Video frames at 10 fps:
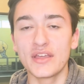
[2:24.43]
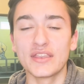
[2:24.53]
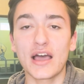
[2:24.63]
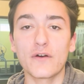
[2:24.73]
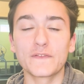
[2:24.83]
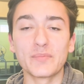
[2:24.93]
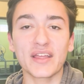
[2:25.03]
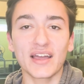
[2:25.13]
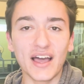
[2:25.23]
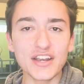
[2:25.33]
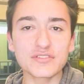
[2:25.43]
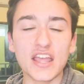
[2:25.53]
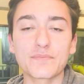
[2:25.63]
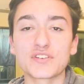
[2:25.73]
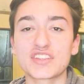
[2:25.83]
Now, from a
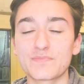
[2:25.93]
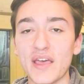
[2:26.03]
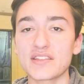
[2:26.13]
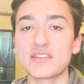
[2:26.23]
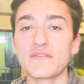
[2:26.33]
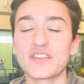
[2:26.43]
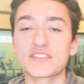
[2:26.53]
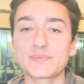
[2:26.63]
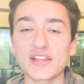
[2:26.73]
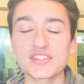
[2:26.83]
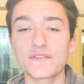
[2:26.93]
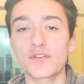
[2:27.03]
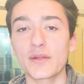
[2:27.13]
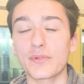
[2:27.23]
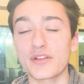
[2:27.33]
contract perspective, and especially for
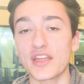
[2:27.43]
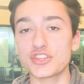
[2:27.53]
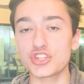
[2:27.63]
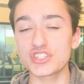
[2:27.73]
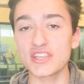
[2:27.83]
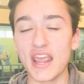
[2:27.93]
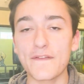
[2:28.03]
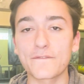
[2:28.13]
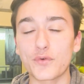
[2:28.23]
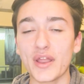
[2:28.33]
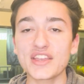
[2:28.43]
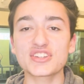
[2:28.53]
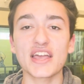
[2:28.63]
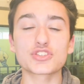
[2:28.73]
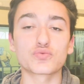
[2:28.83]
a player that just set a
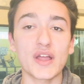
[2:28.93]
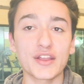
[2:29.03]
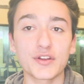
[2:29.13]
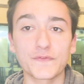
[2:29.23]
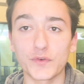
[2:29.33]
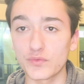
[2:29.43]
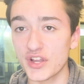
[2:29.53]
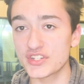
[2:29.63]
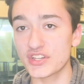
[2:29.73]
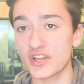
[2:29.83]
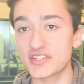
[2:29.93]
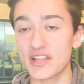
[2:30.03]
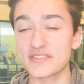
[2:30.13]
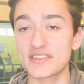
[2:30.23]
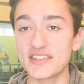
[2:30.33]
franchise record for rushing
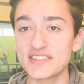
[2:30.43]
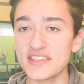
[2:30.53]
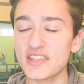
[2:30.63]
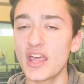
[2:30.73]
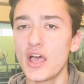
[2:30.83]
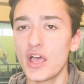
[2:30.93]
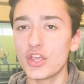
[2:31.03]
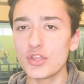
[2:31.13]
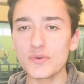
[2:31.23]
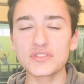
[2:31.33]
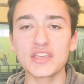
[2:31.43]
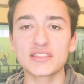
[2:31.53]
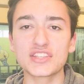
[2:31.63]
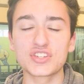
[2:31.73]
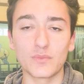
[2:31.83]
touchdowns in a season, you would think
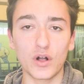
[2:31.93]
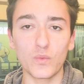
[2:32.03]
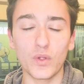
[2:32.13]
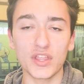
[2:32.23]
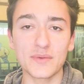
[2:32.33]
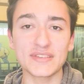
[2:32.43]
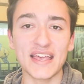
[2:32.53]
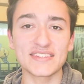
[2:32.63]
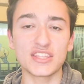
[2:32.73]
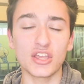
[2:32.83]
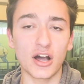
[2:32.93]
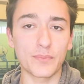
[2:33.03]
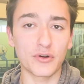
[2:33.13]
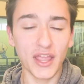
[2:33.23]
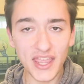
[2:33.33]
that Jamaal Williams has the
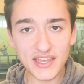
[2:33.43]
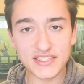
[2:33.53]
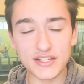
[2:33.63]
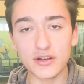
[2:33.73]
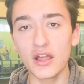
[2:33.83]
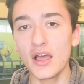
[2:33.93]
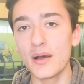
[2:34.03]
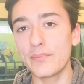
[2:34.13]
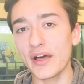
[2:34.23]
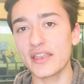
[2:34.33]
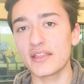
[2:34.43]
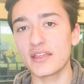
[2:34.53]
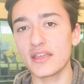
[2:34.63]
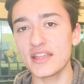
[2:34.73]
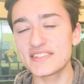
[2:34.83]
upper hands here, but
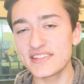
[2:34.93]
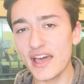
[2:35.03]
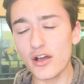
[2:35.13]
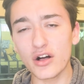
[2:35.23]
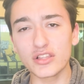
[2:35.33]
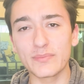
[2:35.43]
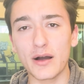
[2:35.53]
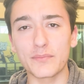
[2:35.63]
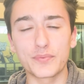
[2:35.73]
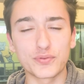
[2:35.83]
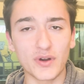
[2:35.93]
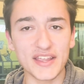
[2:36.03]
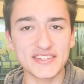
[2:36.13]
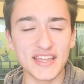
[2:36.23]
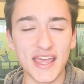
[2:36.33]
it's not all about
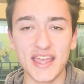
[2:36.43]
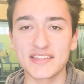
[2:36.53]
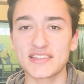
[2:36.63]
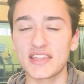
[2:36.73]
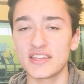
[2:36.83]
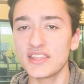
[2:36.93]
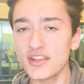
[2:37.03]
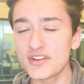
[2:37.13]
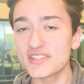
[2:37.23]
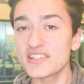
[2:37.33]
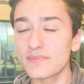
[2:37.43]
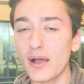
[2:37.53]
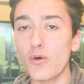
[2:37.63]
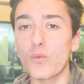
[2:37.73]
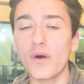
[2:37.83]
price tags and years, it's
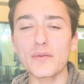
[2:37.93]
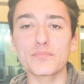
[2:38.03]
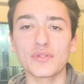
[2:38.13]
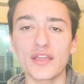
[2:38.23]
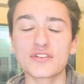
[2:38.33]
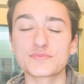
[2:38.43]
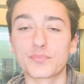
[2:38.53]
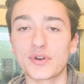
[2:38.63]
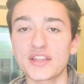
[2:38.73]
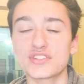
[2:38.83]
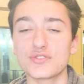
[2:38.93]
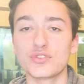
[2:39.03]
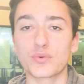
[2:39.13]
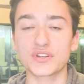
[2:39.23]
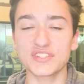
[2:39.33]
about what players bring to
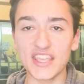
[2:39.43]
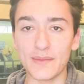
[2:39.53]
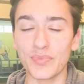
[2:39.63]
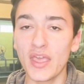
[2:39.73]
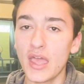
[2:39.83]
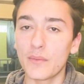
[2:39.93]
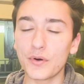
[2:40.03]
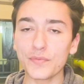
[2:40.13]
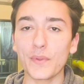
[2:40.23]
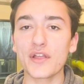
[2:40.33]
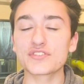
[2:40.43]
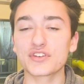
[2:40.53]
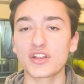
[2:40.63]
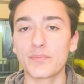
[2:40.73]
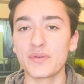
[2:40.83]
your team. Both players are
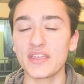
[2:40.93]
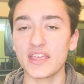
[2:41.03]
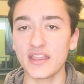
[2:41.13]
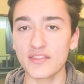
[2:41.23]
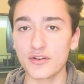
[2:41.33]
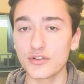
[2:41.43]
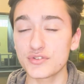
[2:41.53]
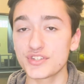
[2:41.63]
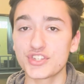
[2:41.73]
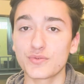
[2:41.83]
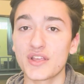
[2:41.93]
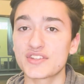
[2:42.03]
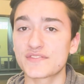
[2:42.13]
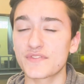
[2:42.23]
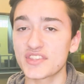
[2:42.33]
going to be in their new
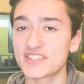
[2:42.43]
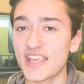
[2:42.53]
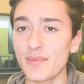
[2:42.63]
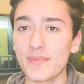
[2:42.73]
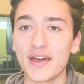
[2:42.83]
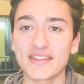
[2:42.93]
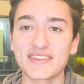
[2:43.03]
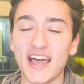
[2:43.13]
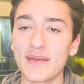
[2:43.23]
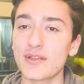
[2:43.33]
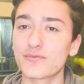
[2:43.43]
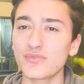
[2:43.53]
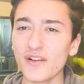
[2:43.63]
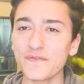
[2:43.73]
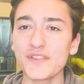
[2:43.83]
situations for the same amount of time and
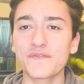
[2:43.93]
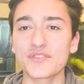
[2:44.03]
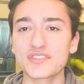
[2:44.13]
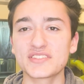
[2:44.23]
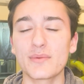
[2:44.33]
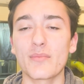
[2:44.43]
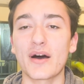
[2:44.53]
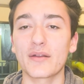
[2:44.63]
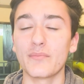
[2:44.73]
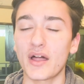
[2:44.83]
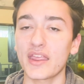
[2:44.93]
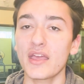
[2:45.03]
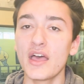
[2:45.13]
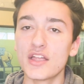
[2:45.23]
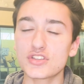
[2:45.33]
roughly for the same amount of money.
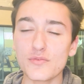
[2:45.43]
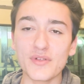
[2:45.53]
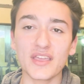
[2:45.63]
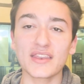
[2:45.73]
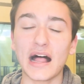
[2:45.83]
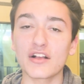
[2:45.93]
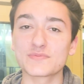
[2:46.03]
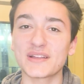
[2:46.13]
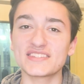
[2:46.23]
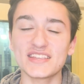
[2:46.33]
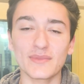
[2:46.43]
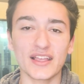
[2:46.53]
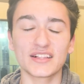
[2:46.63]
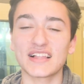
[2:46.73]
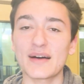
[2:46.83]
$2 million might seem like
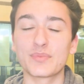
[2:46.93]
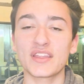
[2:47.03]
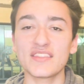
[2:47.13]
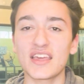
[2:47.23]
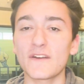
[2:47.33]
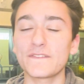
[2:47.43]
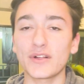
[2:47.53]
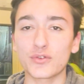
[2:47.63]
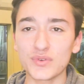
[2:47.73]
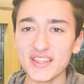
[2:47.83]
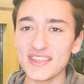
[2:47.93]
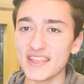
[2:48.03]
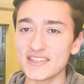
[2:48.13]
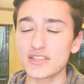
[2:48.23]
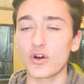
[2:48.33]
a lot, but in the NFL, it really
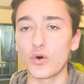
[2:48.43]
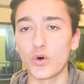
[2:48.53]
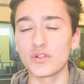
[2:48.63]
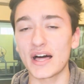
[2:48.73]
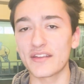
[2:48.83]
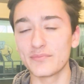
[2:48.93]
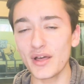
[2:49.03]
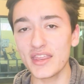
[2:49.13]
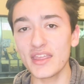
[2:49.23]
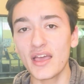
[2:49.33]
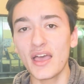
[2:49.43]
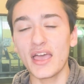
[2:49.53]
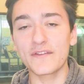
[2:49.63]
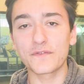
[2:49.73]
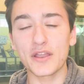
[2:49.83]
isn't a whole lot of money.
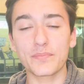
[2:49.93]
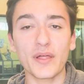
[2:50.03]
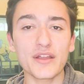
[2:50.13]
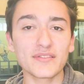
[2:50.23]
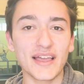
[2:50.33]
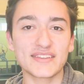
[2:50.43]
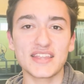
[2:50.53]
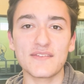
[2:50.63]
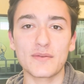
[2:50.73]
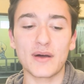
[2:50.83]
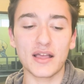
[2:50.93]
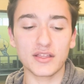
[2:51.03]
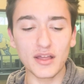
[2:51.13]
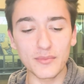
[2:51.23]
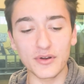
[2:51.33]
And for a player like David
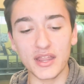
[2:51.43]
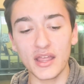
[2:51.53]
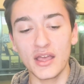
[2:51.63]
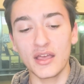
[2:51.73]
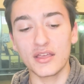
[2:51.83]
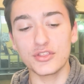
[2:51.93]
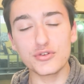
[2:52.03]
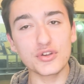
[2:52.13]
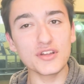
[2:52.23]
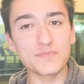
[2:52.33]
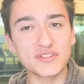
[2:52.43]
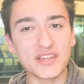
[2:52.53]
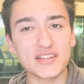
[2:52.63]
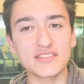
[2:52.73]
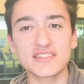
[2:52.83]
Montgomery, you could
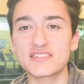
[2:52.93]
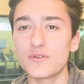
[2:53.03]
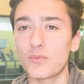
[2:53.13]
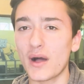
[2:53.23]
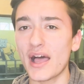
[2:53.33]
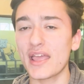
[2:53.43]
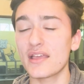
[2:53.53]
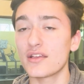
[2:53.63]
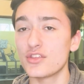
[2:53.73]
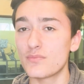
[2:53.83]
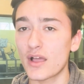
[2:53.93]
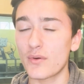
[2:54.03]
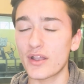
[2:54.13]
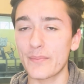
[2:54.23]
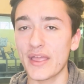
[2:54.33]
potentially see why you might
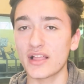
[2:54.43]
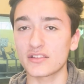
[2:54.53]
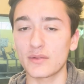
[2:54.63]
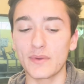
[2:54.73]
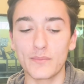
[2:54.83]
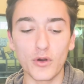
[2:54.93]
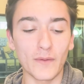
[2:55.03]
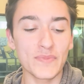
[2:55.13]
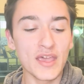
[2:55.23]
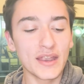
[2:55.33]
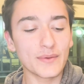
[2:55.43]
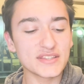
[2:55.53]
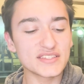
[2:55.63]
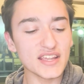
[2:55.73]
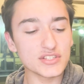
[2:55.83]
want to pay a little bit more. Now, in
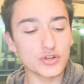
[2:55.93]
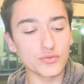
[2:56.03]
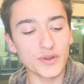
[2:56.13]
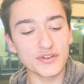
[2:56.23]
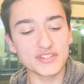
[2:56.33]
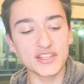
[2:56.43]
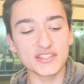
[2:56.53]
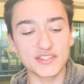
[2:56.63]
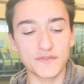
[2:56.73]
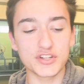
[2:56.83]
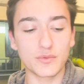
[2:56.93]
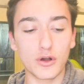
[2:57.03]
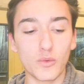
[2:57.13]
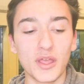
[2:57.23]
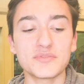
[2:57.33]
six career seasons for
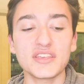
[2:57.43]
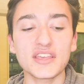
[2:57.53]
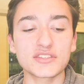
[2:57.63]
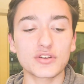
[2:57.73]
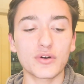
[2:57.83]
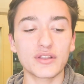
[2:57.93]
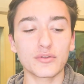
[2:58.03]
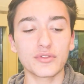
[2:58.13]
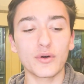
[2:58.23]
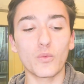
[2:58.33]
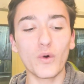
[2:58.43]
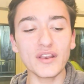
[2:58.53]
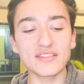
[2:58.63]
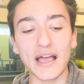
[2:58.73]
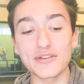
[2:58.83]
Jamaal Williams, he has totaled
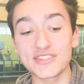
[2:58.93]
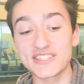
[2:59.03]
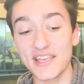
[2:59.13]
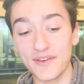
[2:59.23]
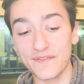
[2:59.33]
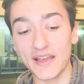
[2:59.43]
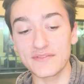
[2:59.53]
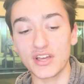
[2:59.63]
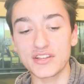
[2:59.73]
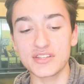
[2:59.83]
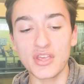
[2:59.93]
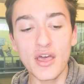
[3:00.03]
1,075 touches,